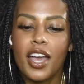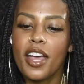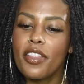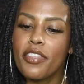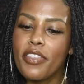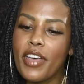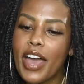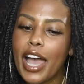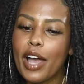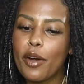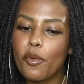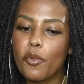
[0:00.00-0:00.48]

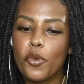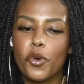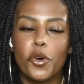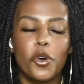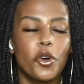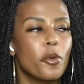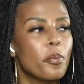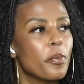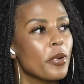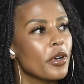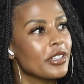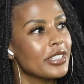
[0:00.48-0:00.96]
that
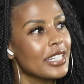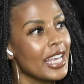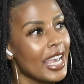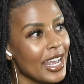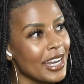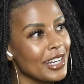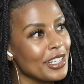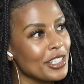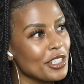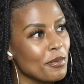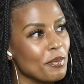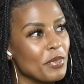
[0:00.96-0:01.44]
will
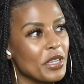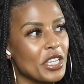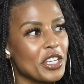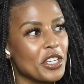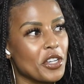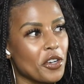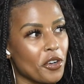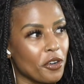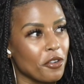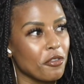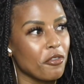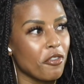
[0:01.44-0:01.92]
pretend to be
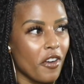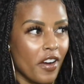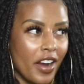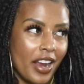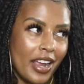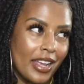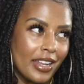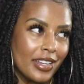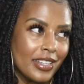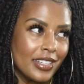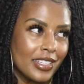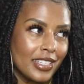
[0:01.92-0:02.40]
your
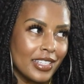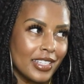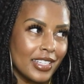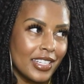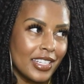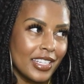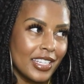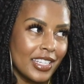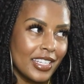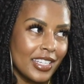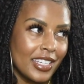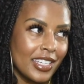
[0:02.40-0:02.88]
friend
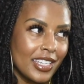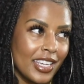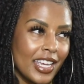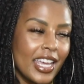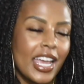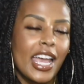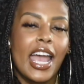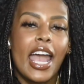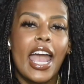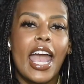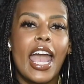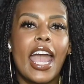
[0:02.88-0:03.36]

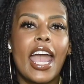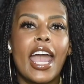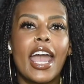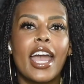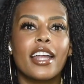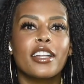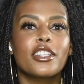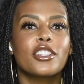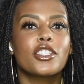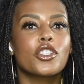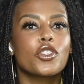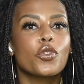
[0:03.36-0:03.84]

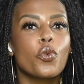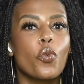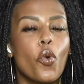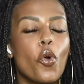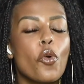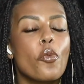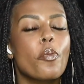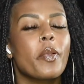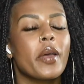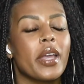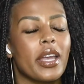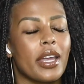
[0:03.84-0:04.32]
and
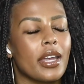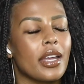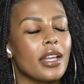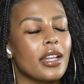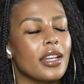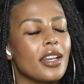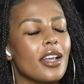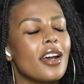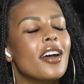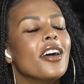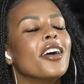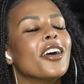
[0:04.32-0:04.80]
swoop
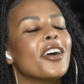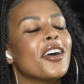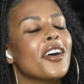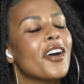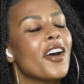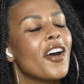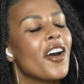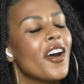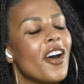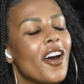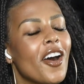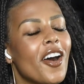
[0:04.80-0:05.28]
in
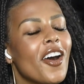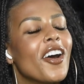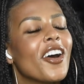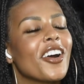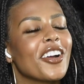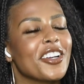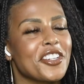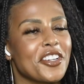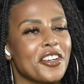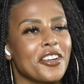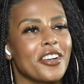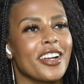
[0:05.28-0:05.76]

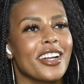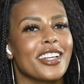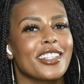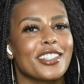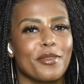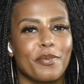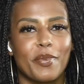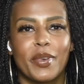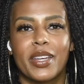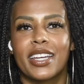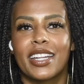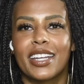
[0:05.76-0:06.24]
on your
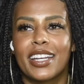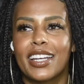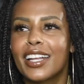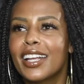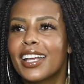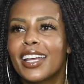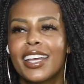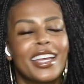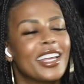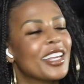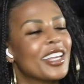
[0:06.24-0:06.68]
husband.